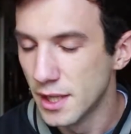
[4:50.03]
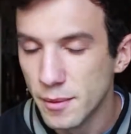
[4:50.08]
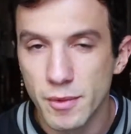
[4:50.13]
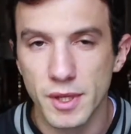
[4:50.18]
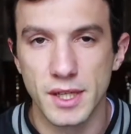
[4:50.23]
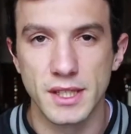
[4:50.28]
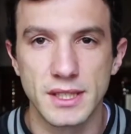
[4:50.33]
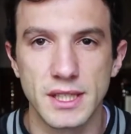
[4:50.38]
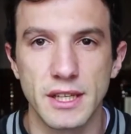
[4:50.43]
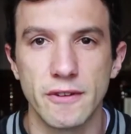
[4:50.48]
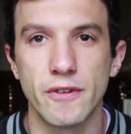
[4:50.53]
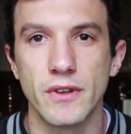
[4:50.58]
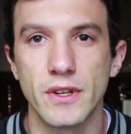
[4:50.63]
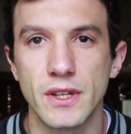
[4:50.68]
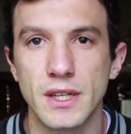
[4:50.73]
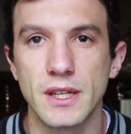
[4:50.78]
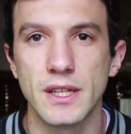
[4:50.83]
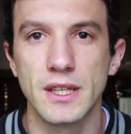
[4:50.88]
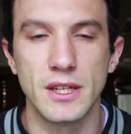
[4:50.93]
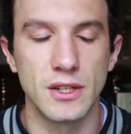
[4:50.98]
But it's
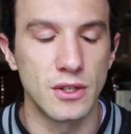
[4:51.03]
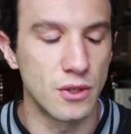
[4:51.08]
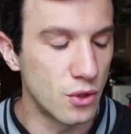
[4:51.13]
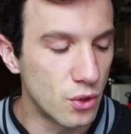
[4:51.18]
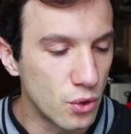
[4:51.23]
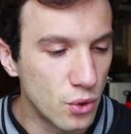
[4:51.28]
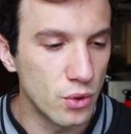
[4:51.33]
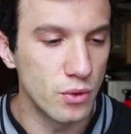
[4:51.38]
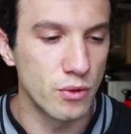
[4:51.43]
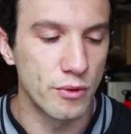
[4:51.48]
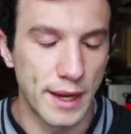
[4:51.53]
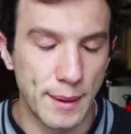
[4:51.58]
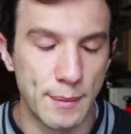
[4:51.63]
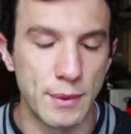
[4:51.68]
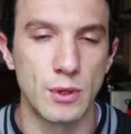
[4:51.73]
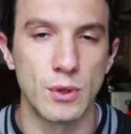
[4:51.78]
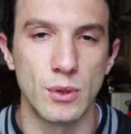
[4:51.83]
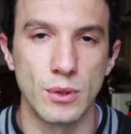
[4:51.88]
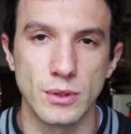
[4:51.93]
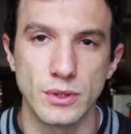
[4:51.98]
definitely a cool
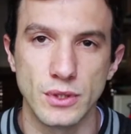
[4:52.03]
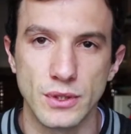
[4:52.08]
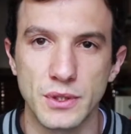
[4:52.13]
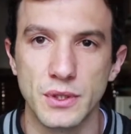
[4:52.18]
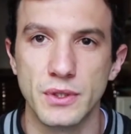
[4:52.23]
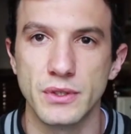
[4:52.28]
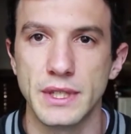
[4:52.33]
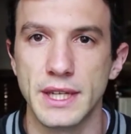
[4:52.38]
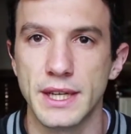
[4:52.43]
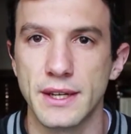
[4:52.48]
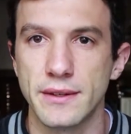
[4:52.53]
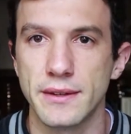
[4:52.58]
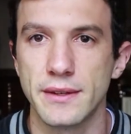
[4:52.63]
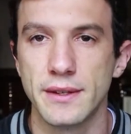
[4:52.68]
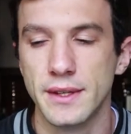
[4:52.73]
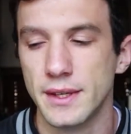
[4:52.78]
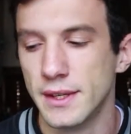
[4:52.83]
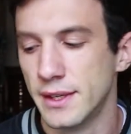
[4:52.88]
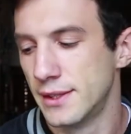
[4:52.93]
rabbit hole to go down